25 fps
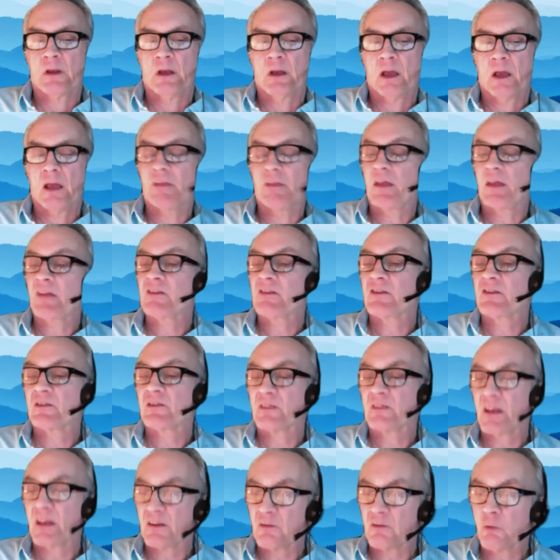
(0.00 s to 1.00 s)
and
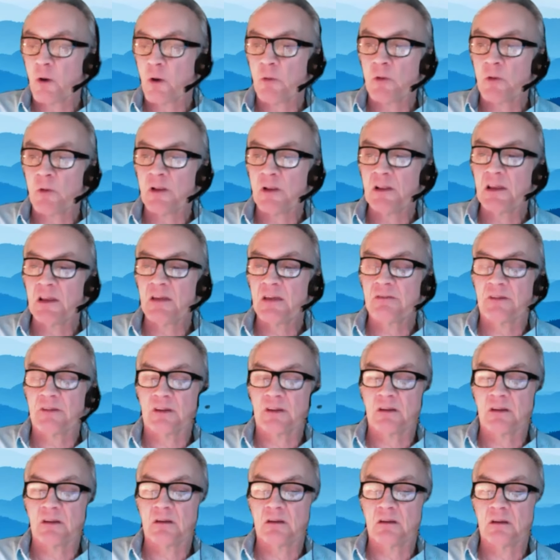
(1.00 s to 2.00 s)
that's where we leave
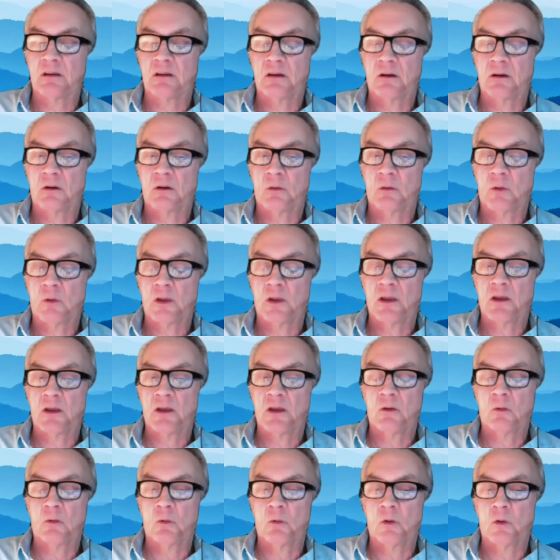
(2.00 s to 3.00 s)
it.
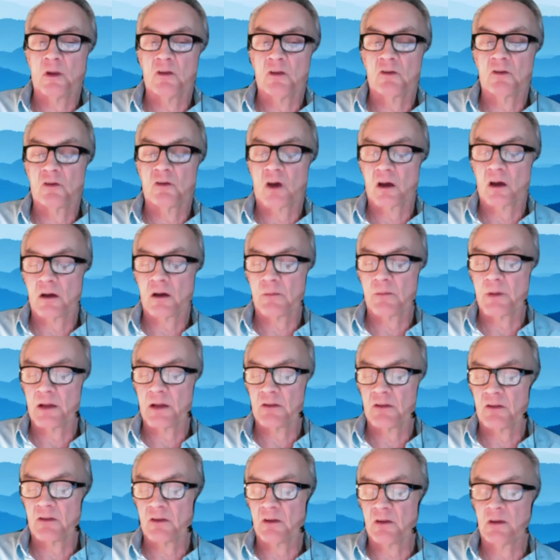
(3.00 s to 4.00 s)
We talk
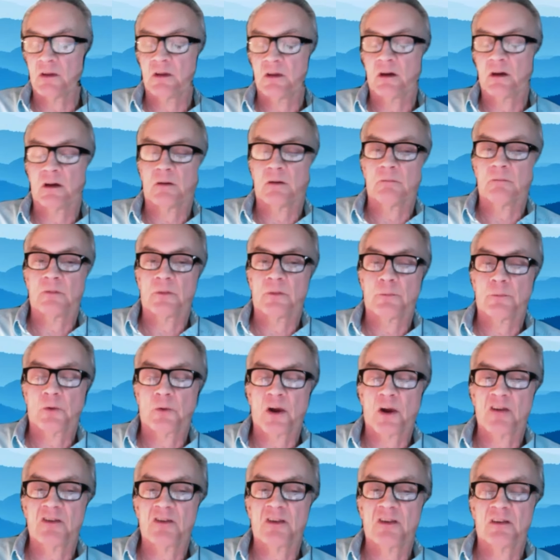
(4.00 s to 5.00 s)
about the
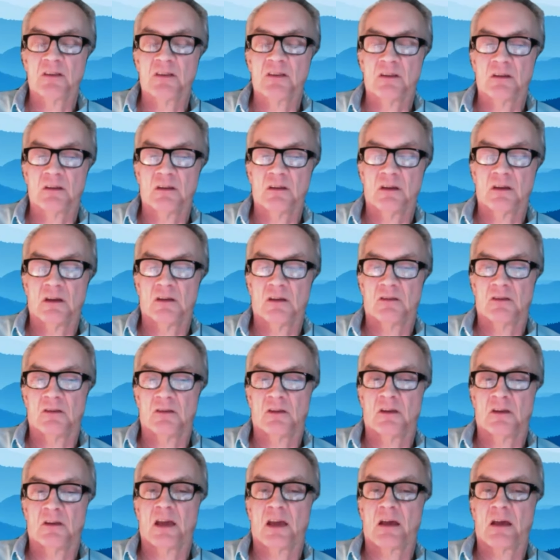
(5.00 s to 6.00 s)
price at
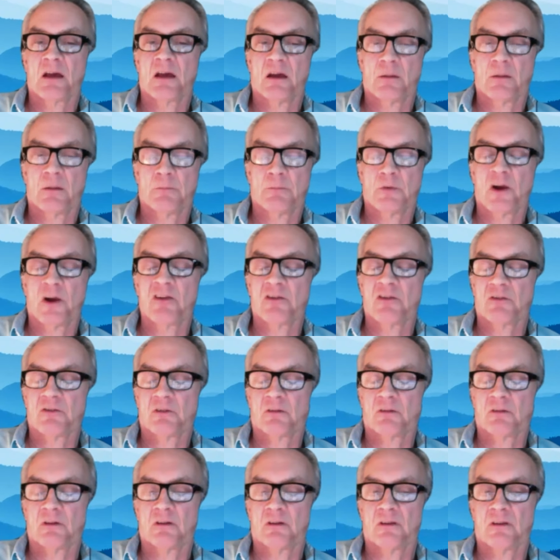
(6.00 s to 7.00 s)

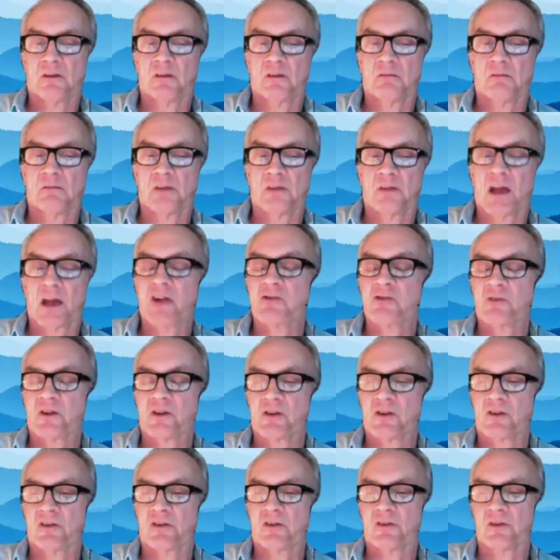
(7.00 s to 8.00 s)
the cash
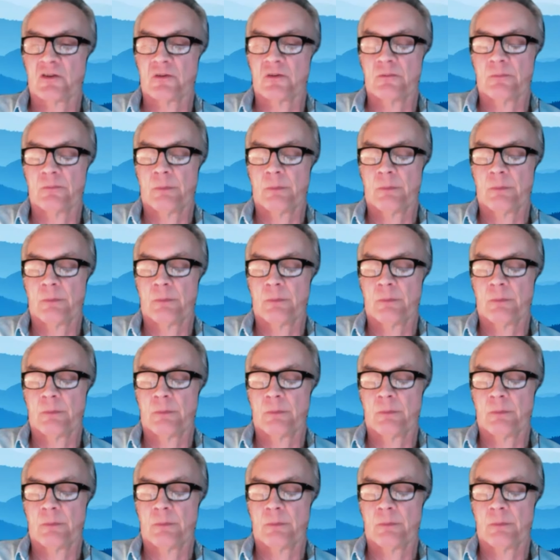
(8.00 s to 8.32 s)
register,